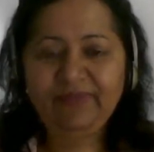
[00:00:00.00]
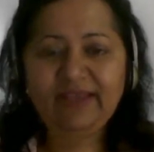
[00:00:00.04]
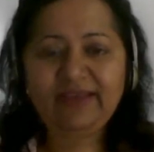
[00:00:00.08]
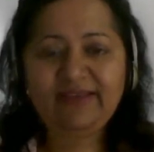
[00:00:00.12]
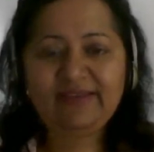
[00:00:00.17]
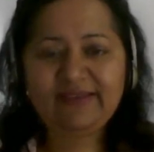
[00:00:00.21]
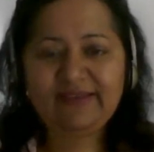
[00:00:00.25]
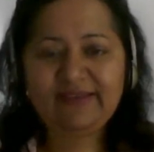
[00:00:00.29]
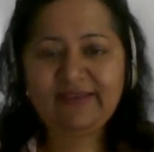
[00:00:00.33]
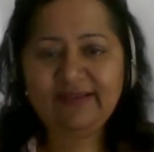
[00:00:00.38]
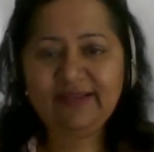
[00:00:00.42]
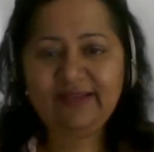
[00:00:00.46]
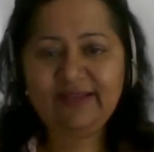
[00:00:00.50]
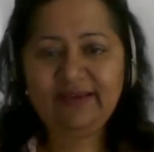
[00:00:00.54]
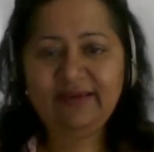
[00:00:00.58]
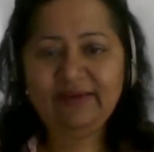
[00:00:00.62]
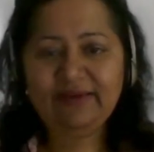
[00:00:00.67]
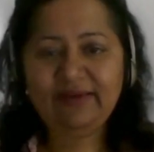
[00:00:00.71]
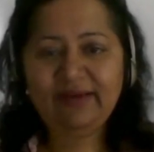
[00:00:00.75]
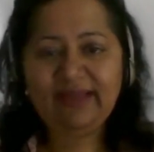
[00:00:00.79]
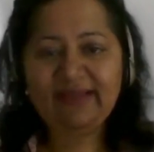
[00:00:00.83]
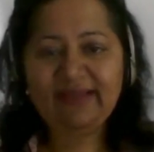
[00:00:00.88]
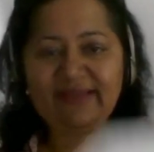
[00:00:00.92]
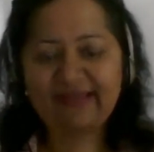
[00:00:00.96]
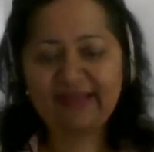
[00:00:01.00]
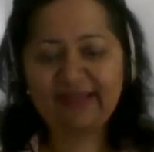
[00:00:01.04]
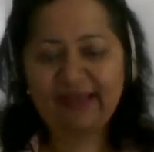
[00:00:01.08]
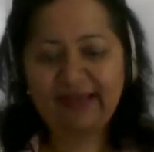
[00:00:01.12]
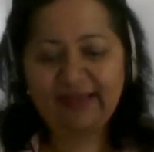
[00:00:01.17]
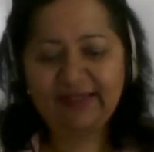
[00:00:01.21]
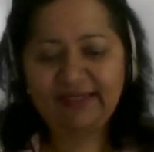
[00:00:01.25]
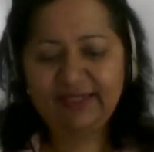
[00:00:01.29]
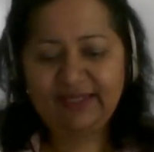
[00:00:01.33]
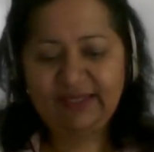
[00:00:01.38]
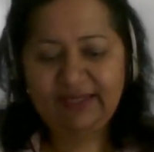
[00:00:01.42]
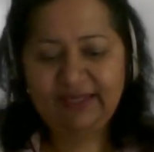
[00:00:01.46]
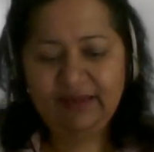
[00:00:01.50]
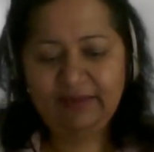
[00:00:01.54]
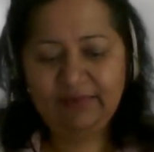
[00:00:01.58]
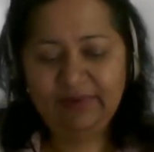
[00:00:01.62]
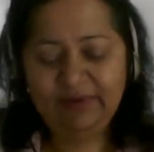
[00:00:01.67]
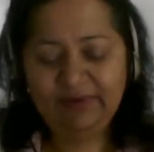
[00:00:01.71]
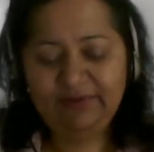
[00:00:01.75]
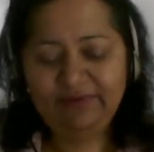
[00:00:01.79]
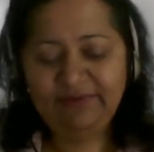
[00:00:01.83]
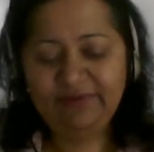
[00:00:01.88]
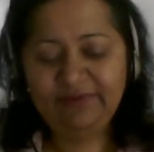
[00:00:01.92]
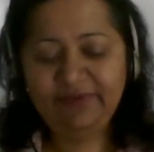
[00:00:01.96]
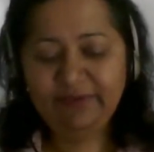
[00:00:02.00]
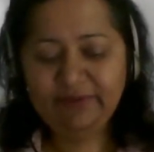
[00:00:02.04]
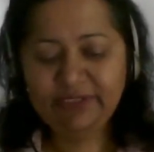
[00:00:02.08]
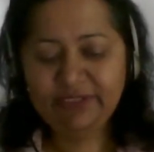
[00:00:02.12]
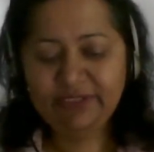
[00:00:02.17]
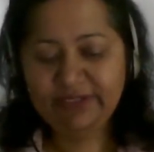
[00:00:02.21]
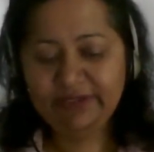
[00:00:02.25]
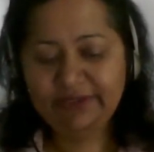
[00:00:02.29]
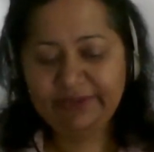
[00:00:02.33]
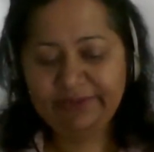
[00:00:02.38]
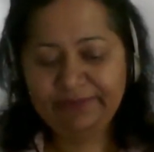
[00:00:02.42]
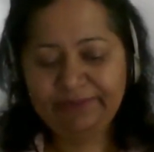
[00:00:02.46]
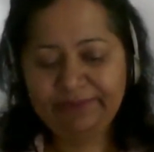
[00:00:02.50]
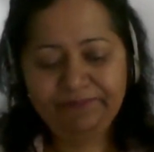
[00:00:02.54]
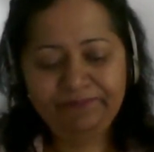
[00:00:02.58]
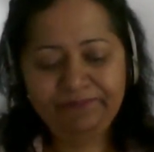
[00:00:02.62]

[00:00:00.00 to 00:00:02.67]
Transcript: is really our anxiety about future.